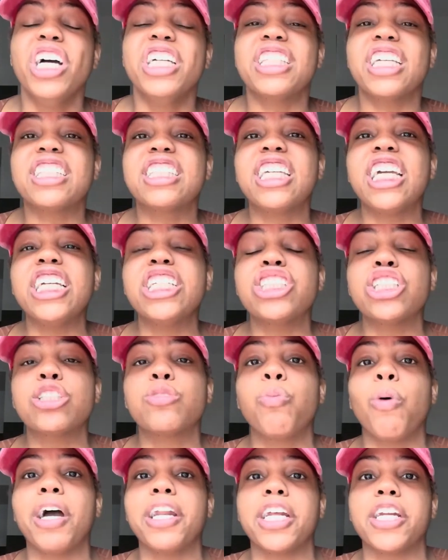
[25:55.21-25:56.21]
The teachers
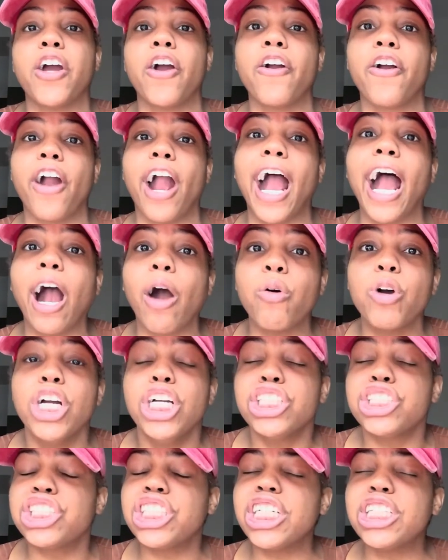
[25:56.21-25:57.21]
wanted her out.
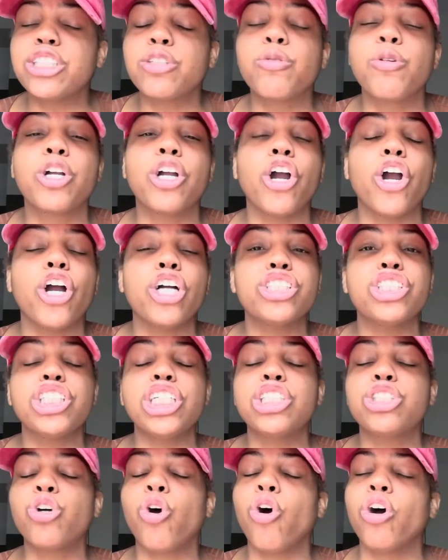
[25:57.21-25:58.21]
She
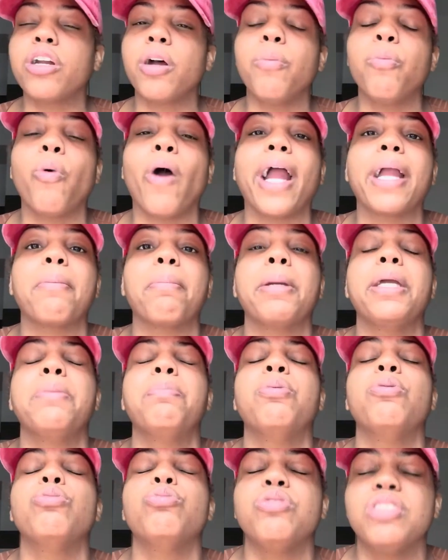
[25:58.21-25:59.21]
tore them white
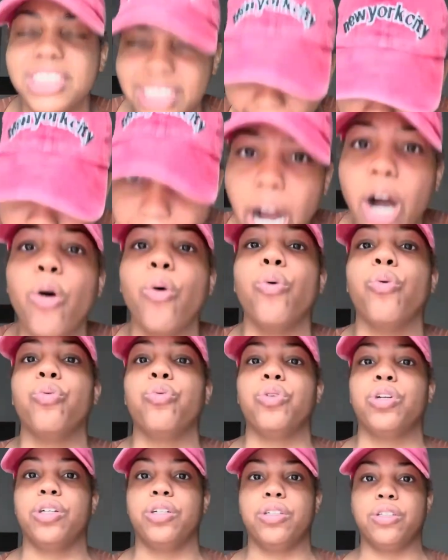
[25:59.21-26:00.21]
people down.